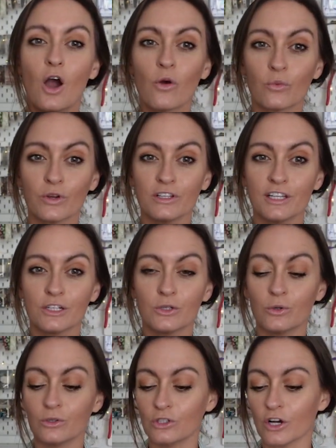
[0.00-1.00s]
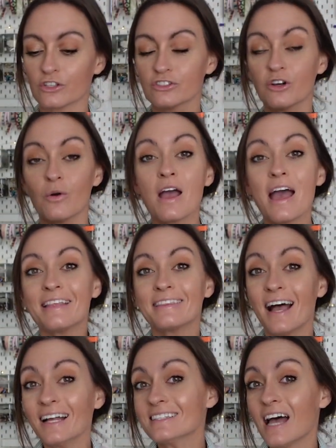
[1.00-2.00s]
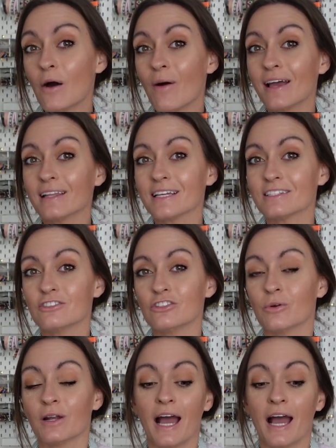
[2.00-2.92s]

a really cool look. So that's how I like to do it.